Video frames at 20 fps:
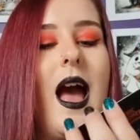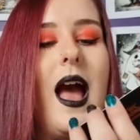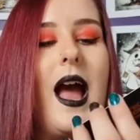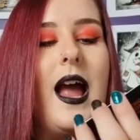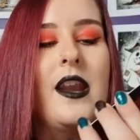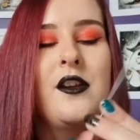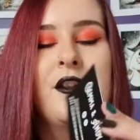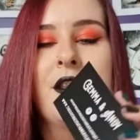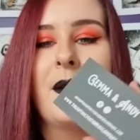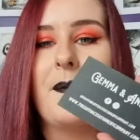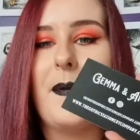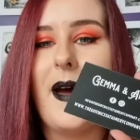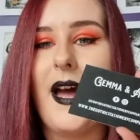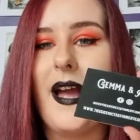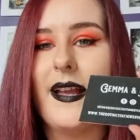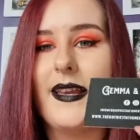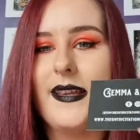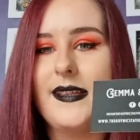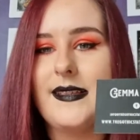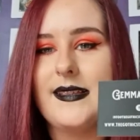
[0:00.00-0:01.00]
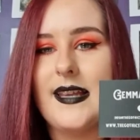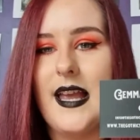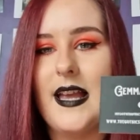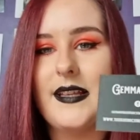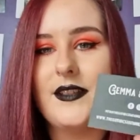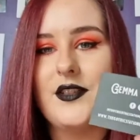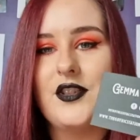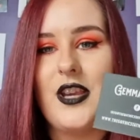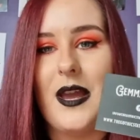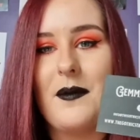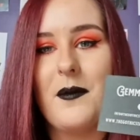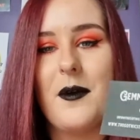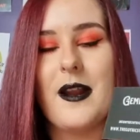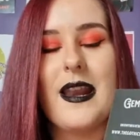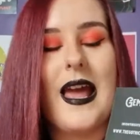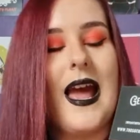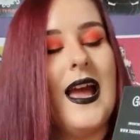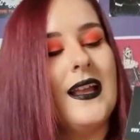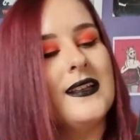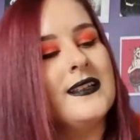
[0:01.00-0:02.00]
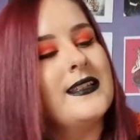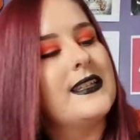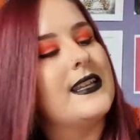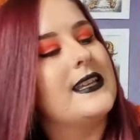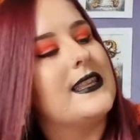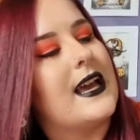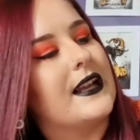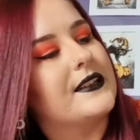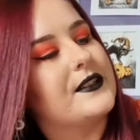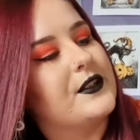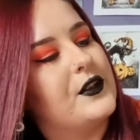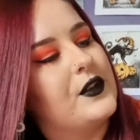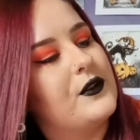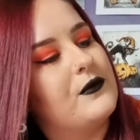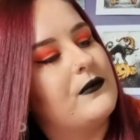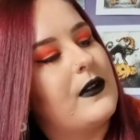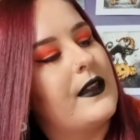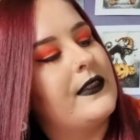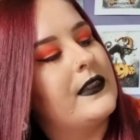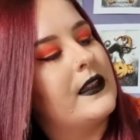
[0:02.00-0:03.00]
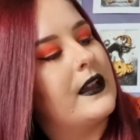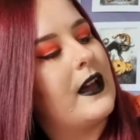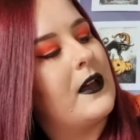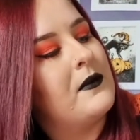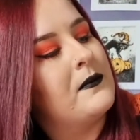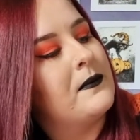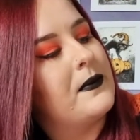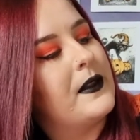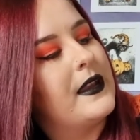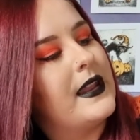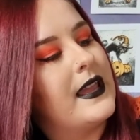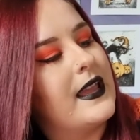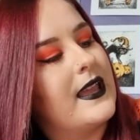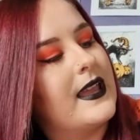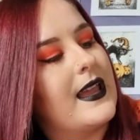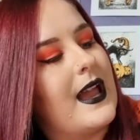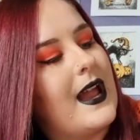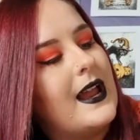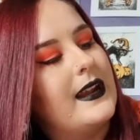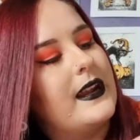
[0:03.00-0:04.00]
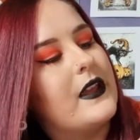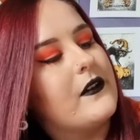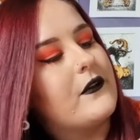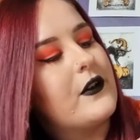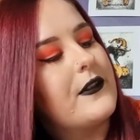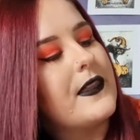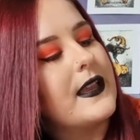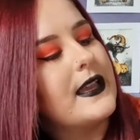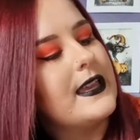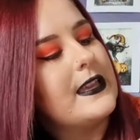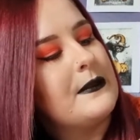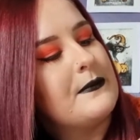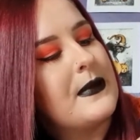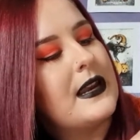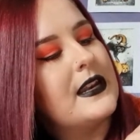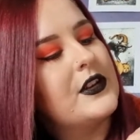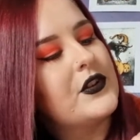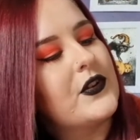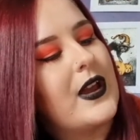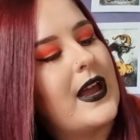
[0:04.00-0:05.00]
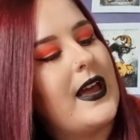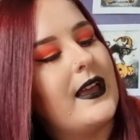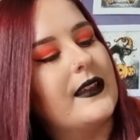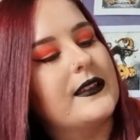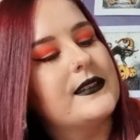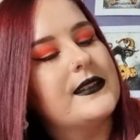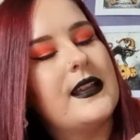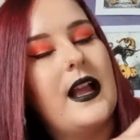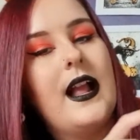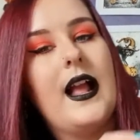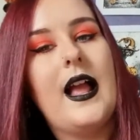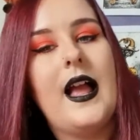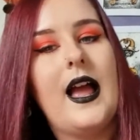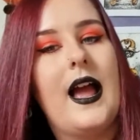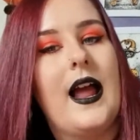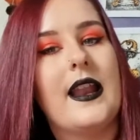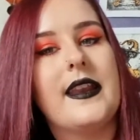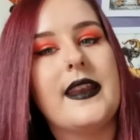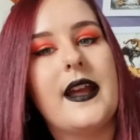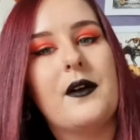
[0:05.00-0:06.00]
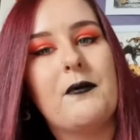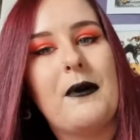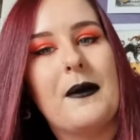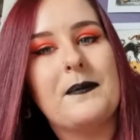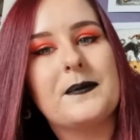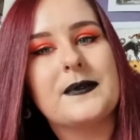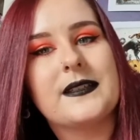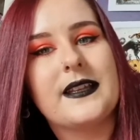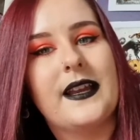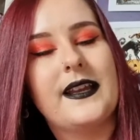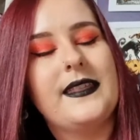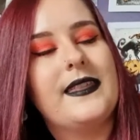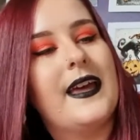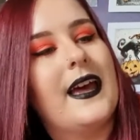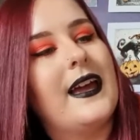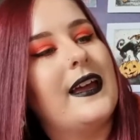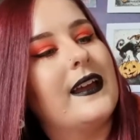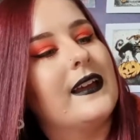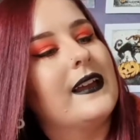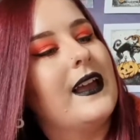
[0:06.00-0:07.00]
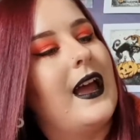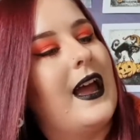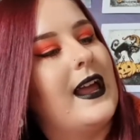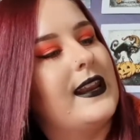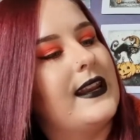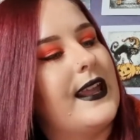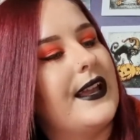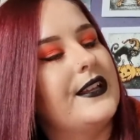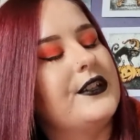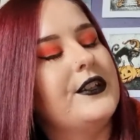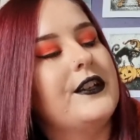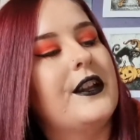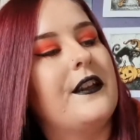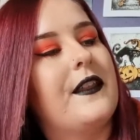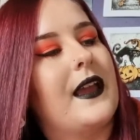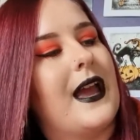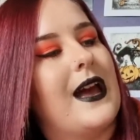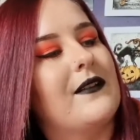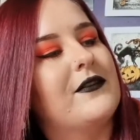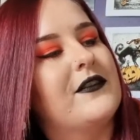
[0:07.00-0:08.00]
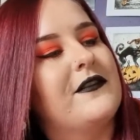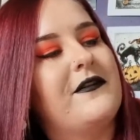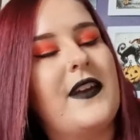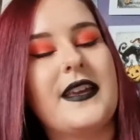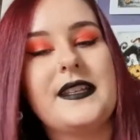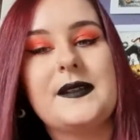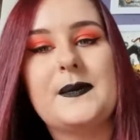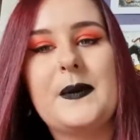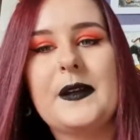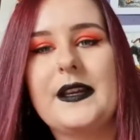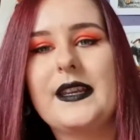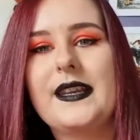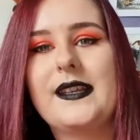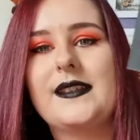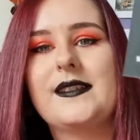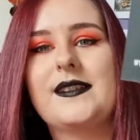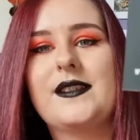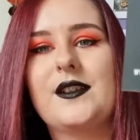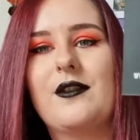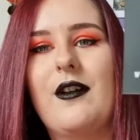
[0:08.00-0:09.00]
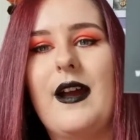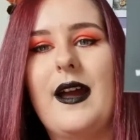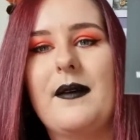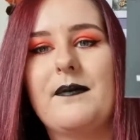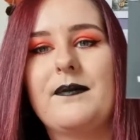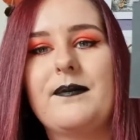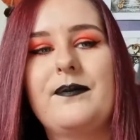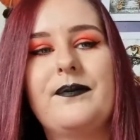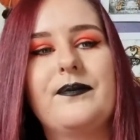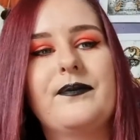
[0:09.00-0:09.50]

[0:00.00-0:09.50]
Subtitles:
And on the back it says Gemma and Andy, that's who run the company, and they've got their email address and their website there, and then you know they have a Facebook and Instagram.